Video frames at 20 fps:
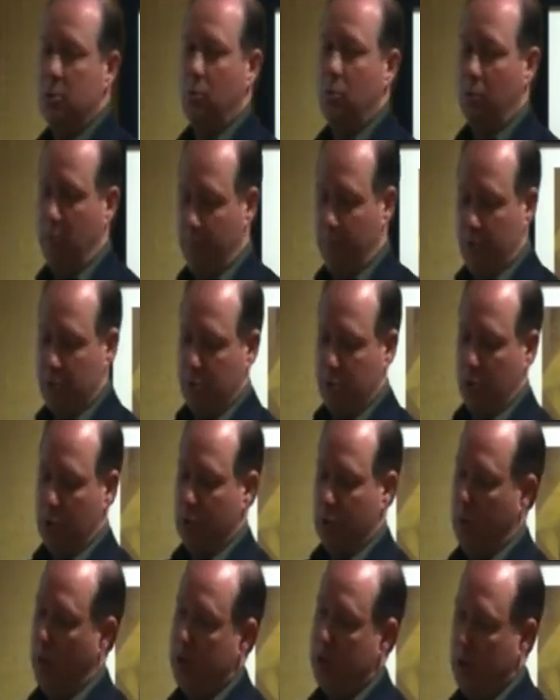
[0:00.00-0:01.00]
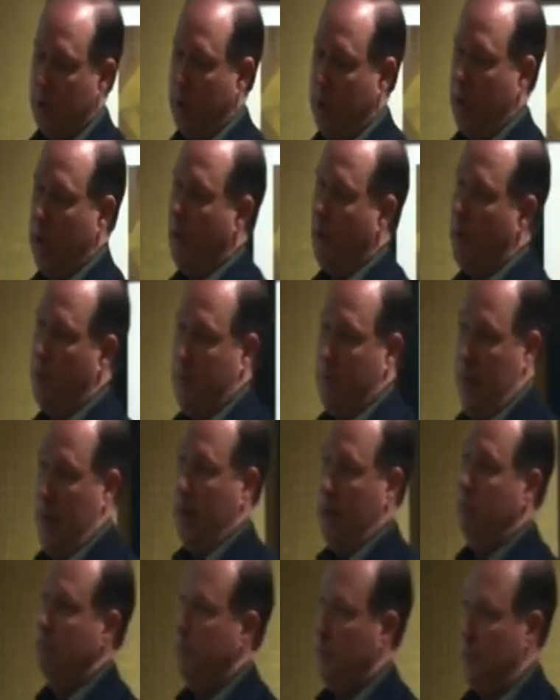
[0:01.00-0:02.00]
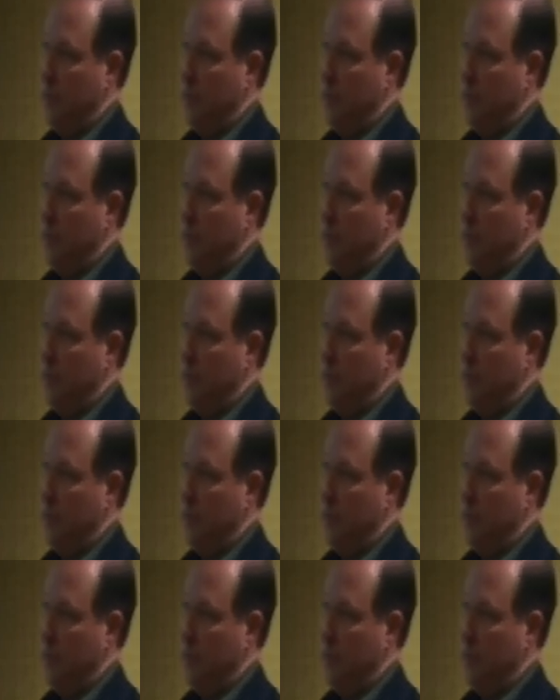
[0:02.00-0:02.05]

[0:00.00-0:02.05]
a role for surgery also in getting rid of pain.